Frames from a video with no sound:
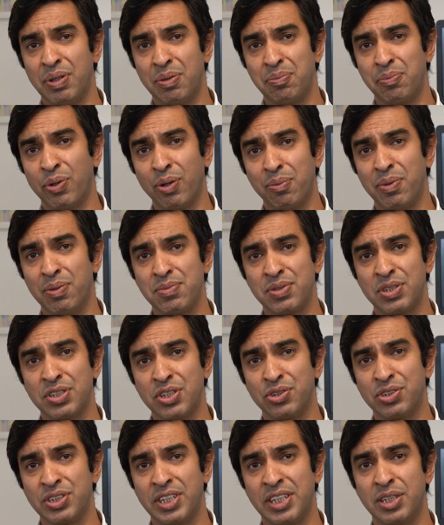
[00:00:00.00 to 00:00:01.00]
problems
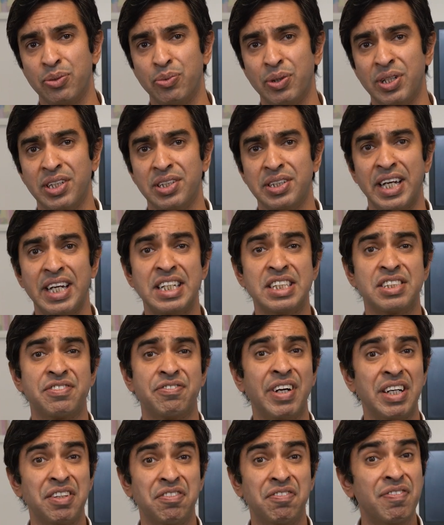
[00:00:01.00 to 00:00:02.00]
associated with it. It is
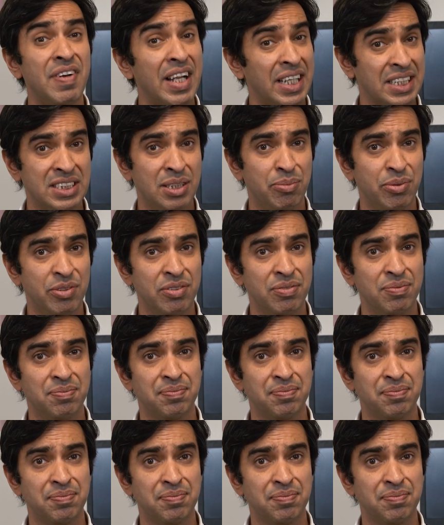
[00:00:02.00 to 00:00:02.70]
very flexible.